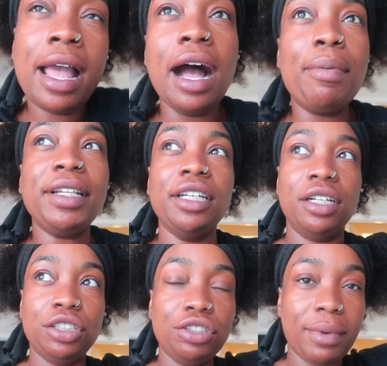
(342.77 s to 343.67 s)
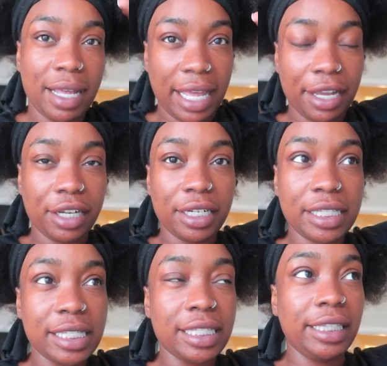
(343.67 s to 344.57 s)
I'm probably gonna do my hair in a
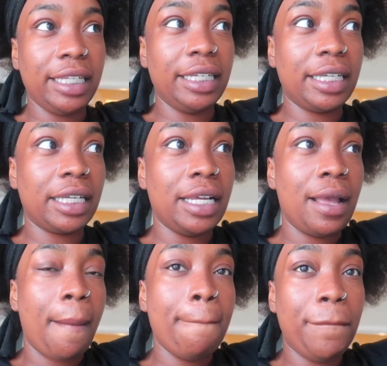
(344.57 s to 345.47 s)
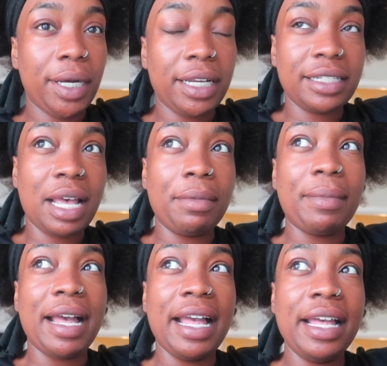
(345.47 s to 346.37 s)
slick bun on top of
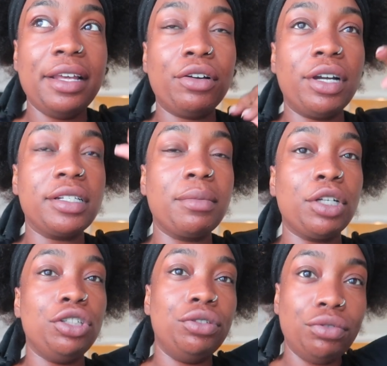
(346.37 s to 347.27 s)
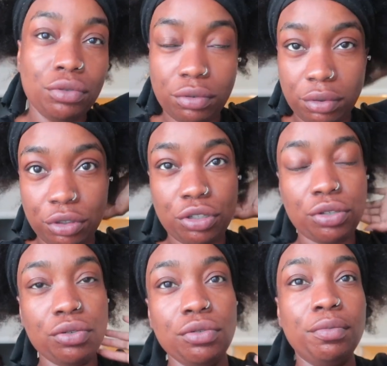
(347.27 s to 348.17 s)
my head, or else I'm gonna do
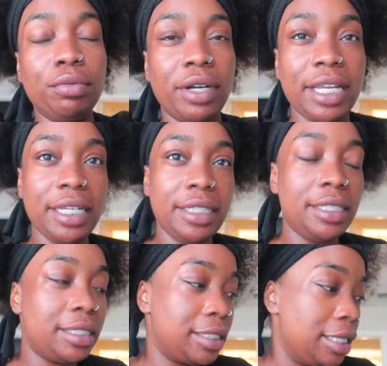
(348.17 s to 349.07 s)
two braids,